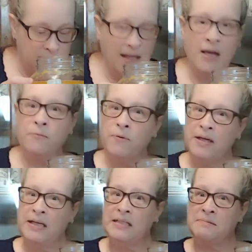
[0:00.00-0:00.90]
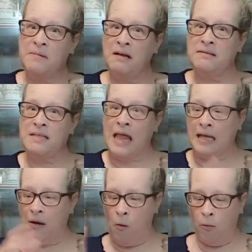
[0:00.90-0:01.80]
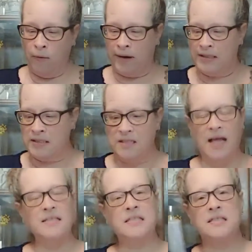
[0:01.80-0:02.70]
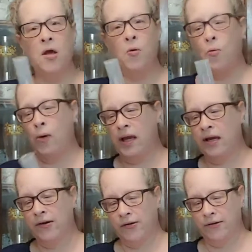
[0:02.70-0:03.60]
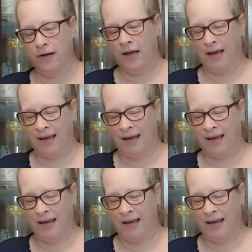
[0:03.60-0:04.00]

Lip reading: It really smells like an orange. That's so weird.